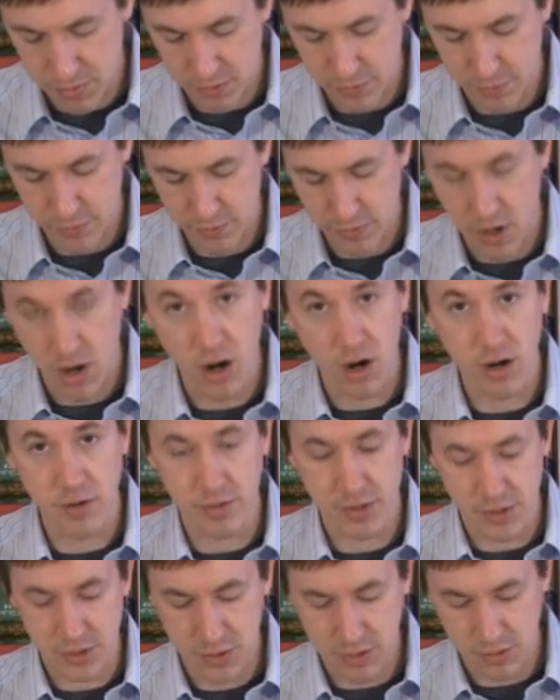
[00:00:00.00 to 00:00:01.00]
of
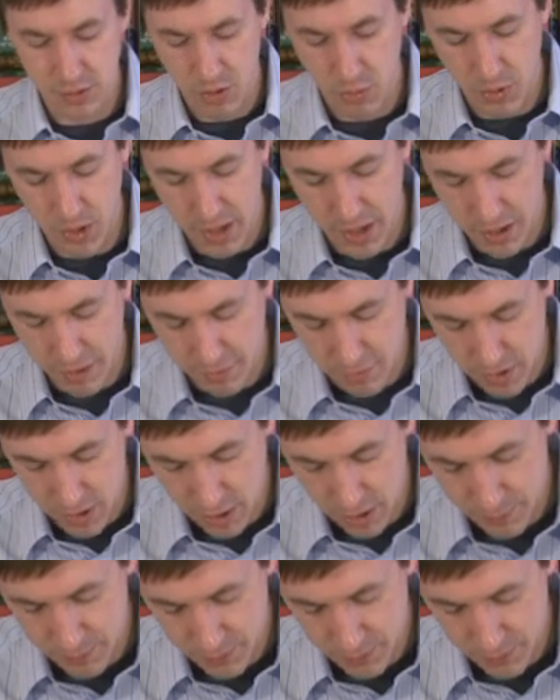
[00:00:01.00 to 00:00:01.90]
harvest that we have there.